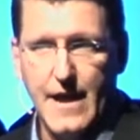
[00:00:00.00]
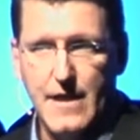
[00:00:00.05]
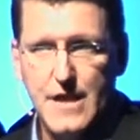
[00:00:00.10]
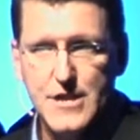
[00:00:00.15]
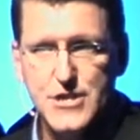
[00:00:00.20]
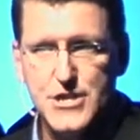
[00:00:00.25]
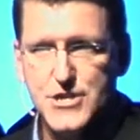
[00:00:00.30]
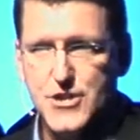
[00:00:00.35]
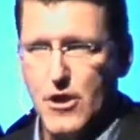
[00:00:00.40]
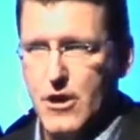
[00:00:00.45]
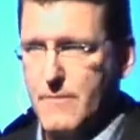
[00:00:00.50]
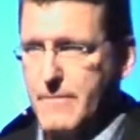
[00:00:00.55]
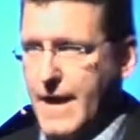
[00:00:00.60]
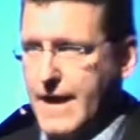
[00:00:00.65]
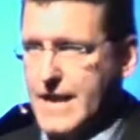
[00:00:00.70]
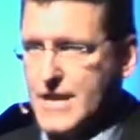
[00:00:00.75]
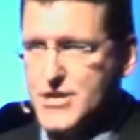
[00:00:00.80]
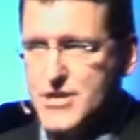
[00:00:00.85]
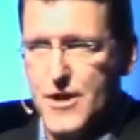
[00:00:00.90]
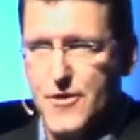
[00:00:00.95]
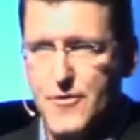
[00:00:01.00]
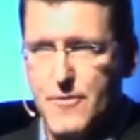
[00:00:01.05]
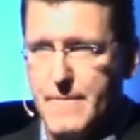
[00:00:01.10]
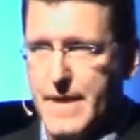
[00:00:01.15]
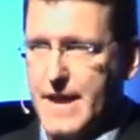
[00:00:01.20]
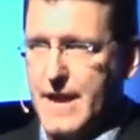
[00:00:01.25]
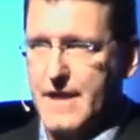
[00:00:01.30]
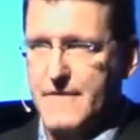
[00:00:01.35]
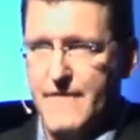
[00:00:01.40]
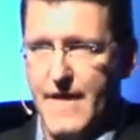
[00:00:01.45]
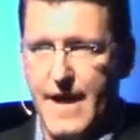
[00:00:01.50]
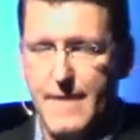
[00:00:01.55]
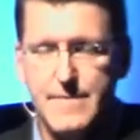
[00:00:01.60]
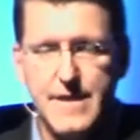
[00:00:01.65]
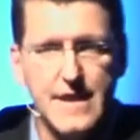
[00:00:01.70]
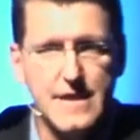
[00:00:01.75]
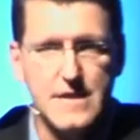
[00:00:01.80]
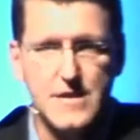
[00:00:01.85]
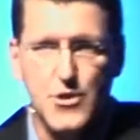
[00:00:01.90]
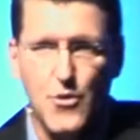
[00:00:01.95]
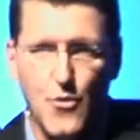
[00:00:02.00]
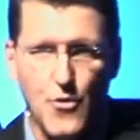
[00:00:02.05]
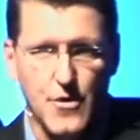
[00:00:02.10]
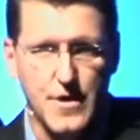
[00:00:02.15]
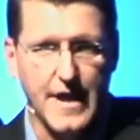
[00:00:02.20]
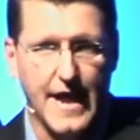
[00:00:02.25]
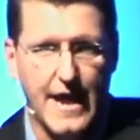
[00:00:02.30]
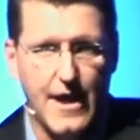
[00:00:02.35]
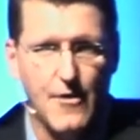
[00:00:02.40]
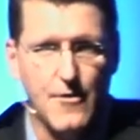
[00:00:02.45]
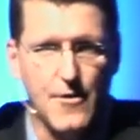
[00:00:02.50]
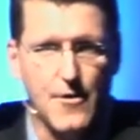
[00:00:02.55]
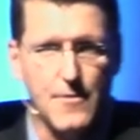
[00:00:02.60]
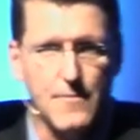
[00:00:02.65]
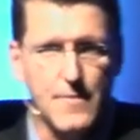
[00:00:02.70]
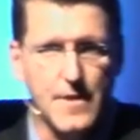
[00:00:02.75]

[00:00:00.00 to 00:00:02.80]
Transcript: Let's just talk about each other, man. If I'm getting torn down or